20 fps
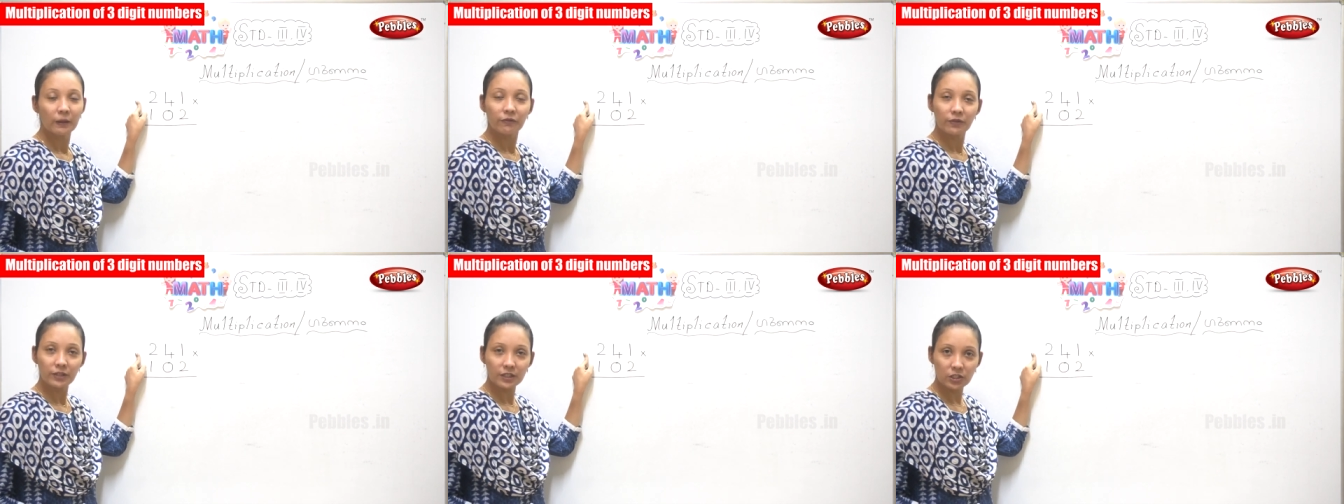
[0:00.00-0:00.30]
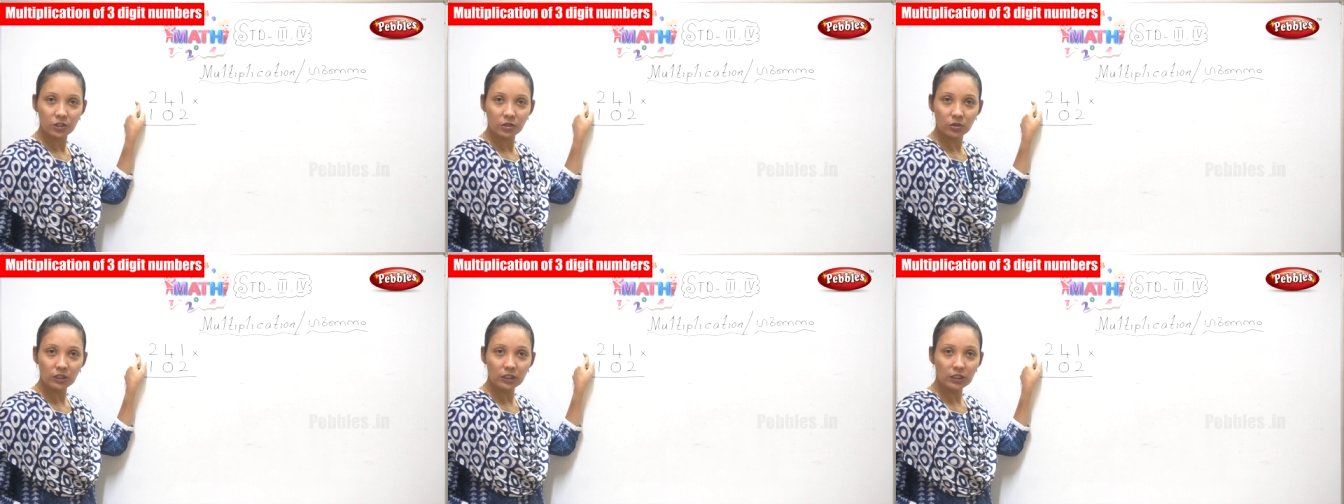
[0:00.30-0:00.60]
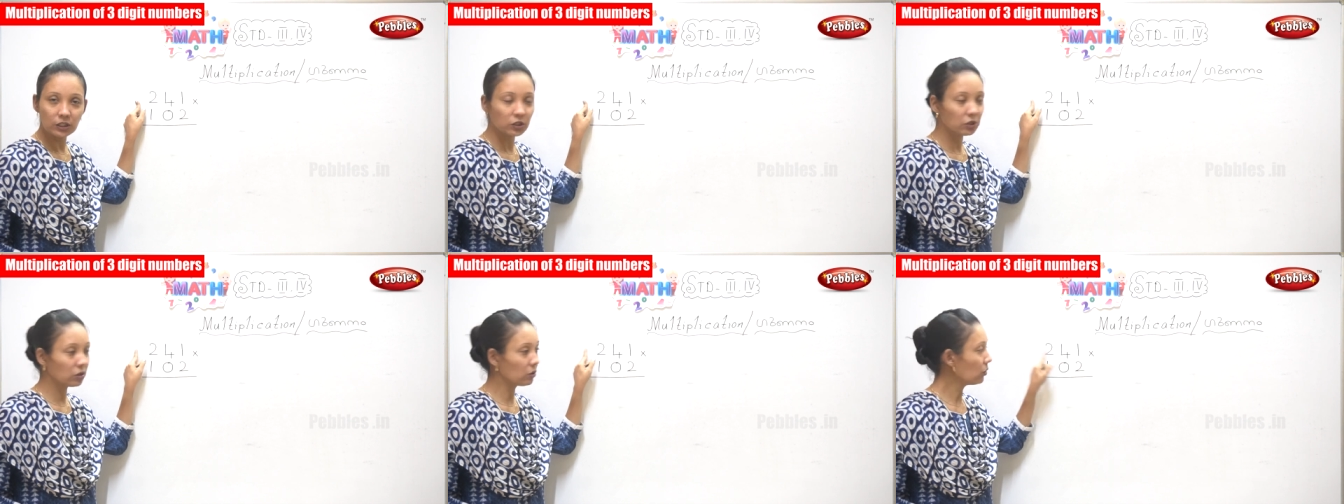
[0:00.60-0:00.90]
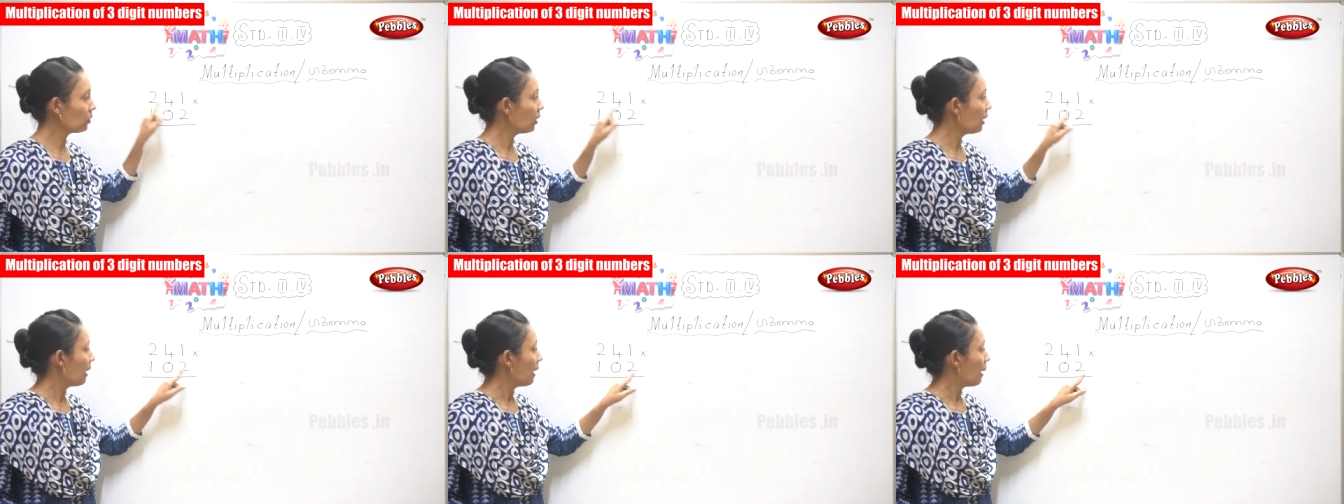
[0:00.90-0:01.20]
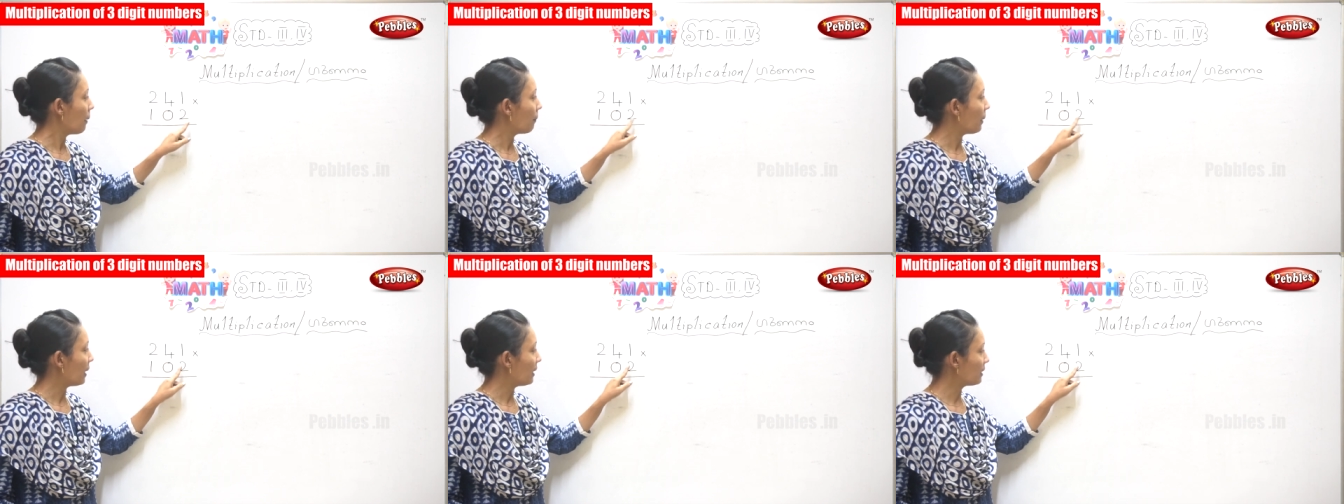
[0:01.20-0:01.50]
First you need to
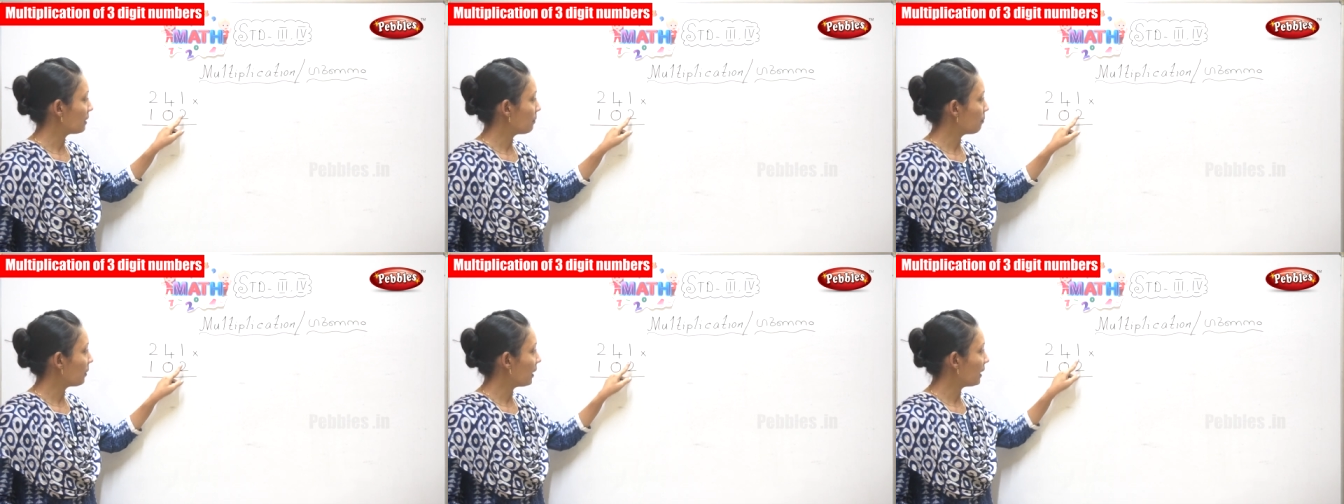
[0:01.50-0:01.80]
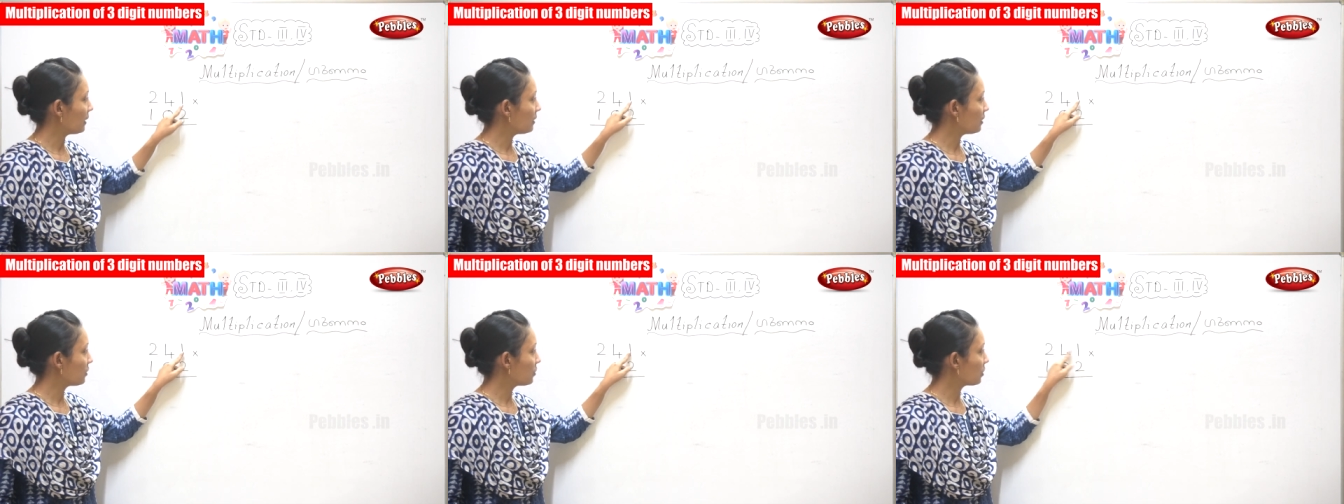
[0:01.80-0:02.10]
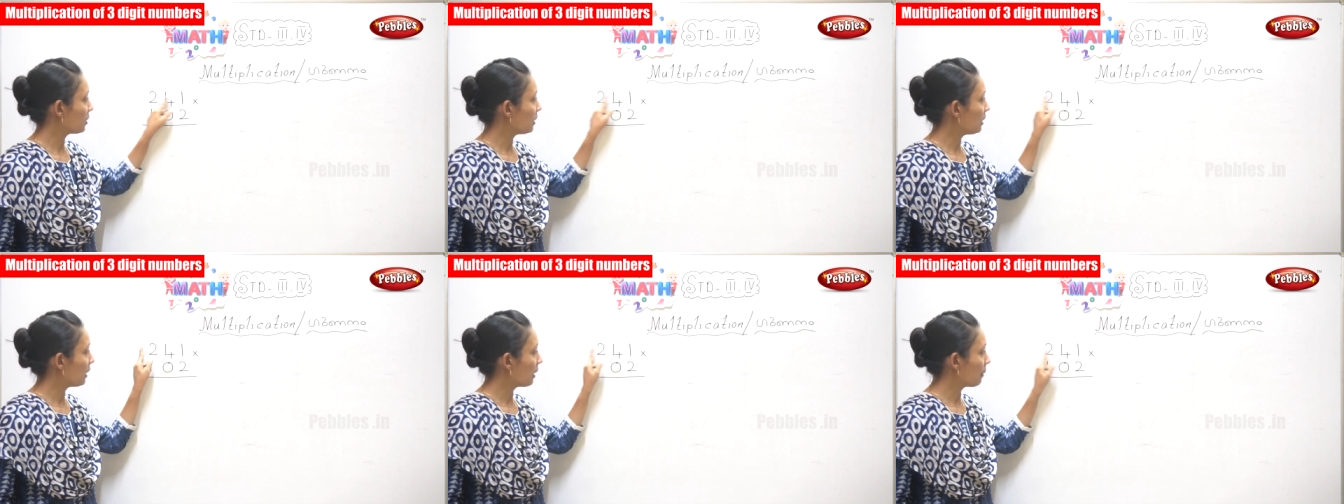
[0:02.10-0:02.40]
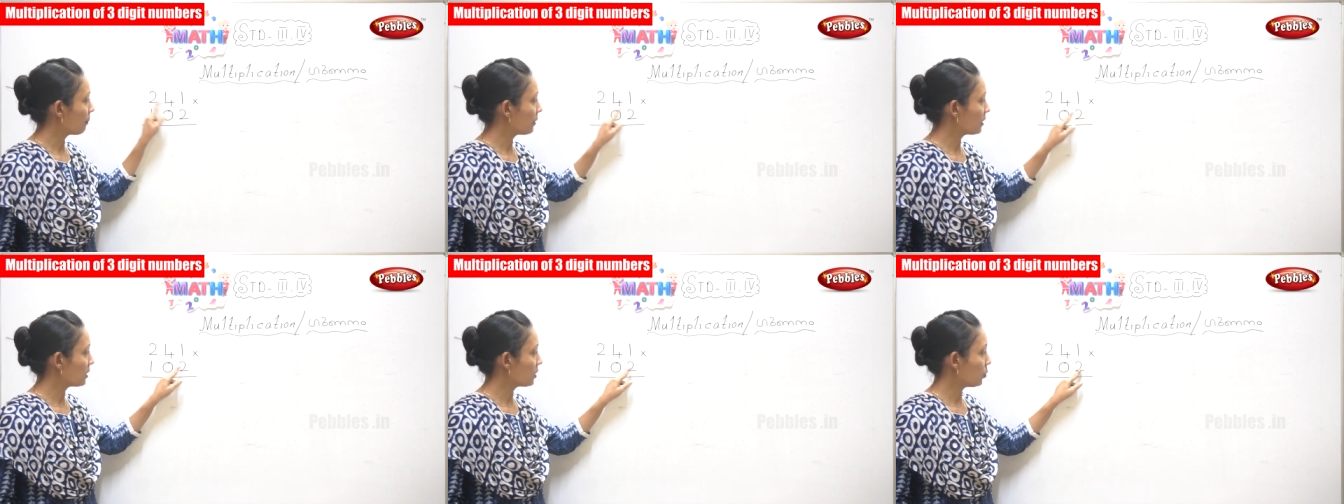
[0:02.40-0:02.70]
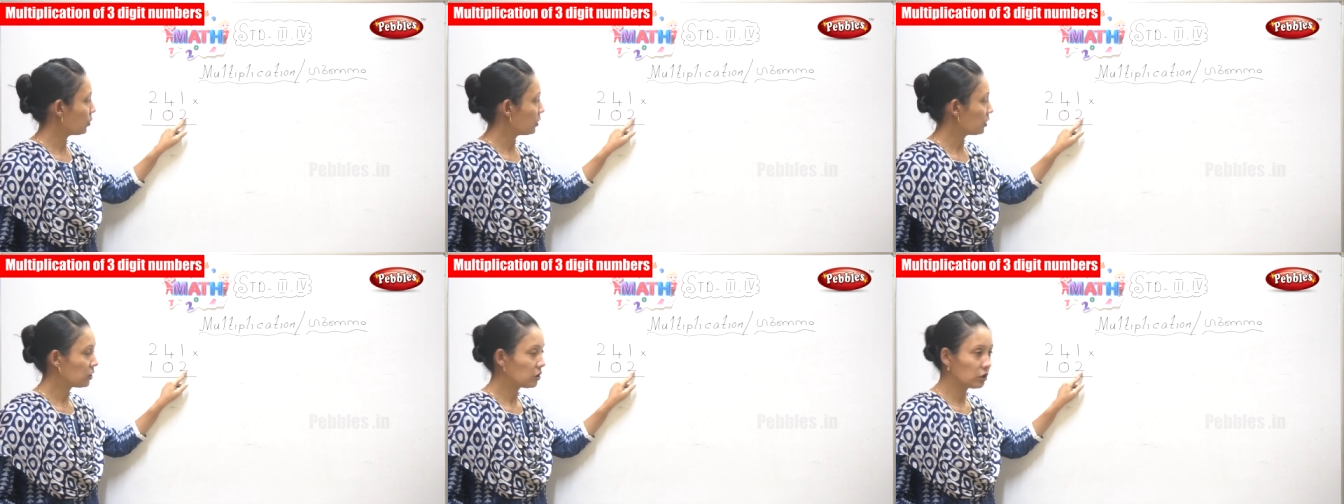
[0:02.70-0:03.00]
multiply these 3 numbers
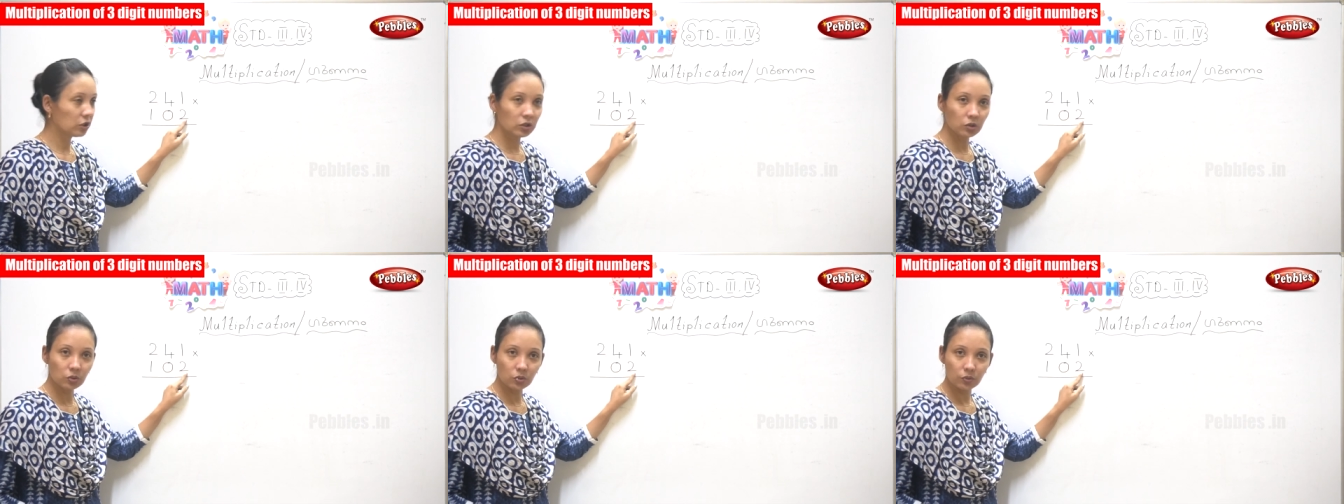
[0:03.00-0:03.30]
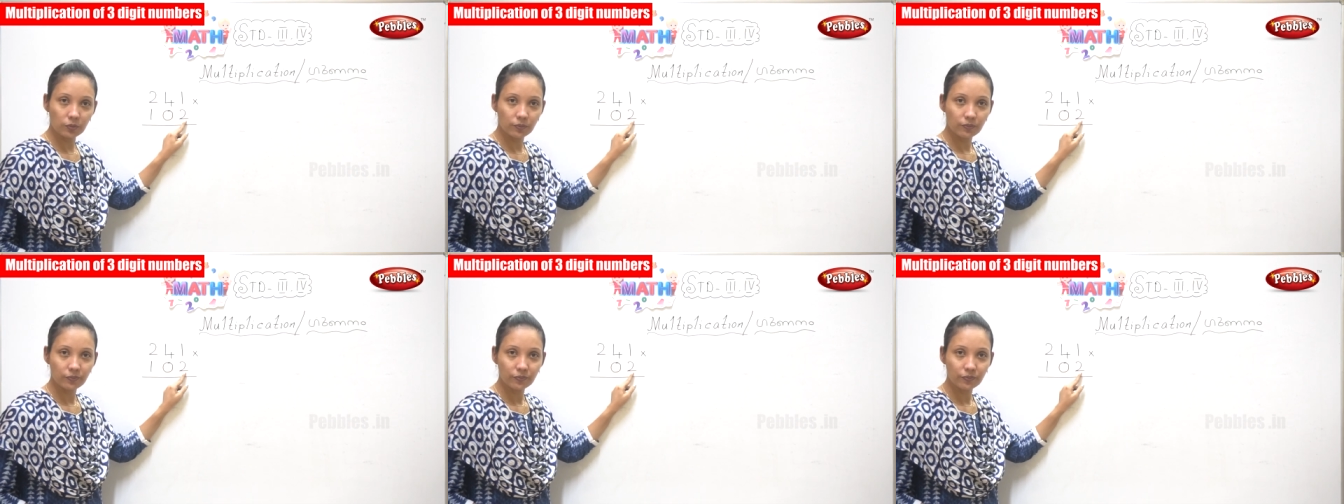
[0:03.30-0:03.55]
with 2.